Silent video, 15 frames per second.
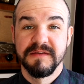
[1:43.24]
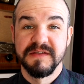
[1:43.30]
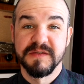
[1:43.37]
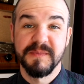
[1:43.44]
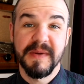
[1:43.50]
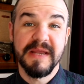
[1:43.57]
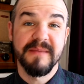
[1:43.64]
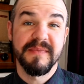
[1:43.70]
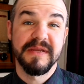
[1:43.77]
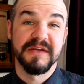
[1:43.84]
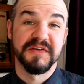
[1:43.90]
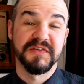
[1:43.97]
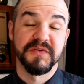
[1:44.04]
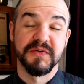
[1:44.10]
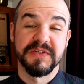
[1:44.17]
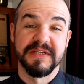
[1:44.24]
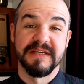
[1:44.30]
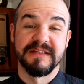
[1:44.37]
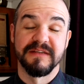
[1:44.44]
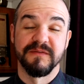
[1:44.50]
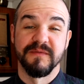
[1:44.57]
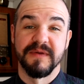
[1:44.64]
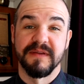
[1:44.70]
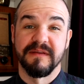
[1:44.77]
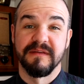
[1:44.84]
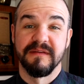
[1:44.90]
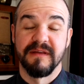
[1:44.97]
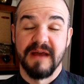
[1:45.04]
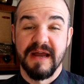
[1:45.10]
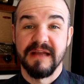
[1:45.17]
Despite being associated with
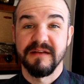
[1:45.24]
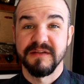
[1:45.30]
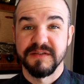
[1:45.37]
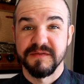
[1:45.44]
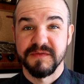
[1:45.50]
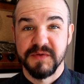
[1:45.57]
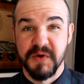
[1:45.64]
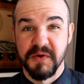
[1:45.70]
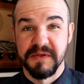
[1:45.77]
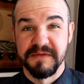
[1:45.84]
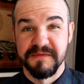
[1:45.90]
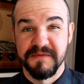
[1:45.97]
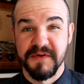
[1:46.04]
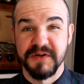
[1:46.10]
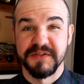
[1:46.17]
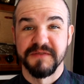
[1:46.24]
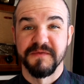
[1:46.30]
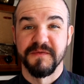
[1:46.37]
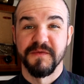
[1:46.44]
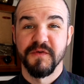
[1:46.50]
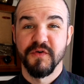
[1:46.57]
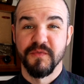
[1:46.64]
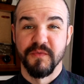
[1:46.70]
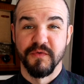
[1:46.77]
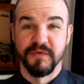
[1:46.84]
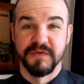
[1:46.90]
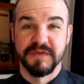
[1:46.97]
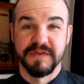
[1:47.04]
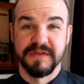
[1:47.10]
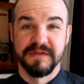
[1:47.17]
the Highlands of Scotland first and
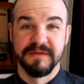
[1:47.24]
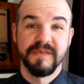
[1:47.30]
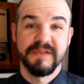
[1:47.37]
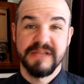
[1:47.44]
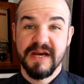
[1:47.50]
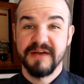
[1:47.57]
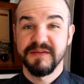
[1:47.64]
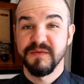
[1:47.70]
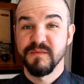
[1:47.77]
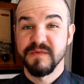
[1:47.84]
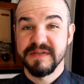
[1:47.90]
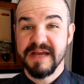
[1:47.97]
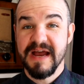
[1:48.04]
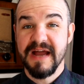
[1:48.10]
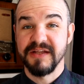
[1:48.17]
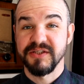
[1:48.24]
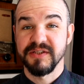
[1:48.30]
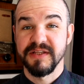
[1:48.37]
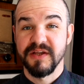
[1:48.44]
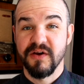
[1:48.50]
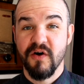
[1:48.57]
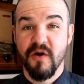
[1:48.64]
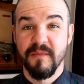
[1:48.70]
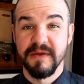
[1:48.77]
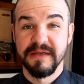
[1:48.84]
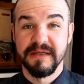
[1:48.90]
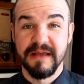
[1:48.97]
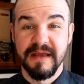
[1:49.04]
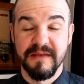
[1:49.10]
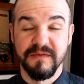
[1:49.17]
foremost, tartan was actually
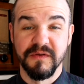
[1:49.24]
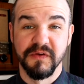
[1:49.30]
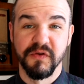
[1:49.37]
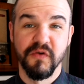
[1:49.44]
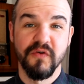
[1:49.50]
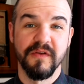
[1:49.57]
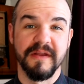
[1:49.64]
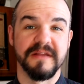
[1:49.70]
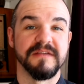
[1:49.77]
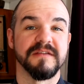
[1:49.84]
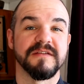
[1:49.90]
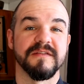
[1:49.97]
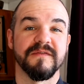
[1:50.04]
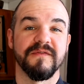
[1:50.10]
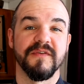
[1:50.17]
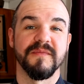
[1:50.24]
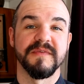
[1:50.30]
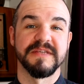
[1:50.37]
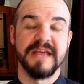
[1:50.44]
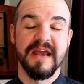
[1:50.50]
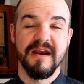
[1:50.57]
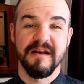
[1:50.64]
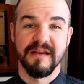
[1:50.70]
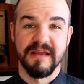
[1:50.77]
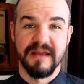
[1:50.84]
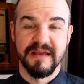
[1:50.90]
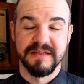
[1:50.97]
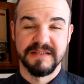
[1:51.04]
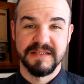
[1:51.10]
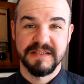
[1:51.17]
common in the lowlands from as early
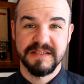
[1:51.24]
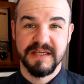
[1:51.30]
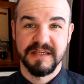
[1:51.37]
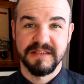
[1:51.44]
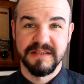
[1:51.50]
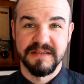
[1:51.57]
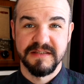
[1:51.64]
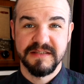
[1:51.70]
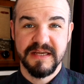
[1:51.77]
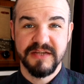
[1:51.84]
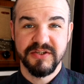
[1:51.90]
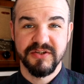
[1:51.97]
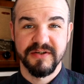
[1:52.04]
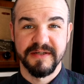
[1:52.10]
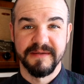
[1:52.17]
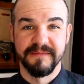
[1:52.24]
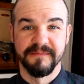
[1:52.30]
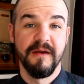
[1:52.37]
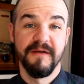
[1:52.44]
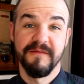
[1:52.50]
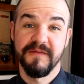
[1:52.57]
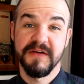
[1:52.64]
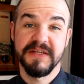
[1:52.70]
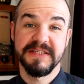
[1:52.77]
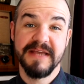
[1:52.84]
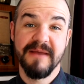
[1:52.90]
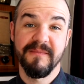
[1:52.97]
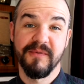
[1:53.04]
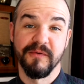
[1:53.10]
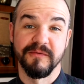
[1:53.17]
as the 16th century. For
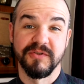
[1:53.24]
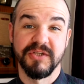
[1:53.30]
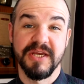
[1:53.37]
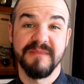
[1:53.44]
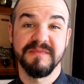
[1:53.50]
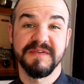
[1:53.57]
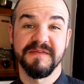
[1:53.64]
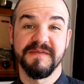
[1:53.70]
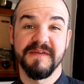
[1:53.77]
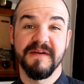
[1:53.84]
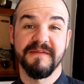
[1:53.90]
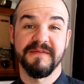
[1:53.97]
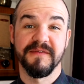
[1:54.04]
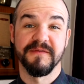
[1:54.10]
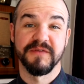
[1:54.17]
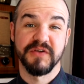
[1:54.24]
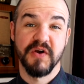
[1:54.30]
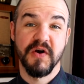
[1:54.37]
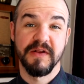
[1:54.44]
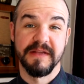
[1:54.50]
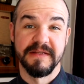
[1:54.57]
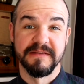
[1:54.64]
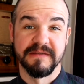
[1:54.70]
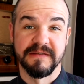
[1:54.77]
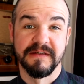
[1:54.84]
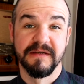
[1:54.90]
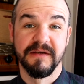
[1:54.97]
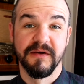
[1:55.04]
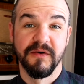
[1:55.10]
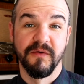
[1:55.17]
example, James V of Scotland
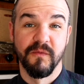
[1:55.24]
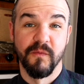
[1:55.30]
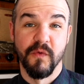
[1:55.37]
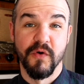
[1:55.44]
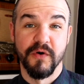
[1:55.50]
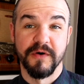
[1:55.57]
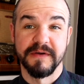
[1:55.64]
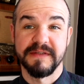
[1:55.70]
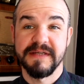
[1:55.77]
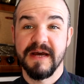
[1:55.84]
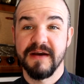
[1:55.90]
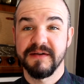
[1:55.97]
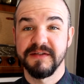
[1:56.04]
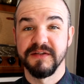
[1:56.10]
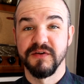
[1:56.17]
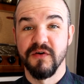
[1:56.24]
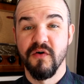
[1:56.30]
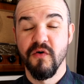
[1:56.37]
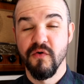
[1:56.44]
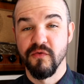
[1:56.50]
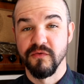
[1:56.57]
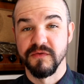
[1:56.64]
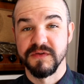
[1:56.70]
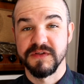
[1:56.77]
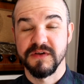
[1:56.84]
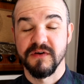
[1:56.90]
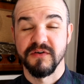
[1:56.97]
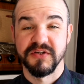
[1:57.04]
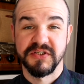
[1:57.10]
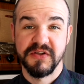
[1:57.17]
wore tartan hose
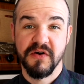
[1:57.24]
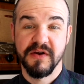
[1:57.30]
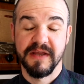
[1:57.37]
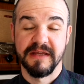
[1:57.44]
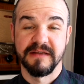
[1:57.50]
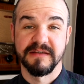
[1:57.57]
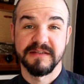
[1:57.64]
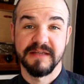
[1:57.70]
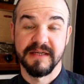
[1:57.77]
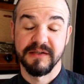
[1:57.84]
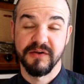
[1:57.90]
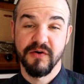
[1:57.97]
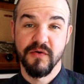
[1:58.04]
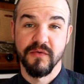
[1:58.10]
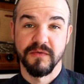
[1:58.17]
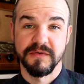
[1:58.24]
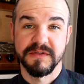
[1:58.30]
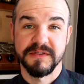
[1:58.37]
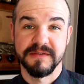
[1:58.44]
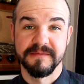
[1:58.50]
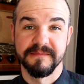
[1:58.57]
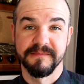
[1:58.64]
or stockings and coats,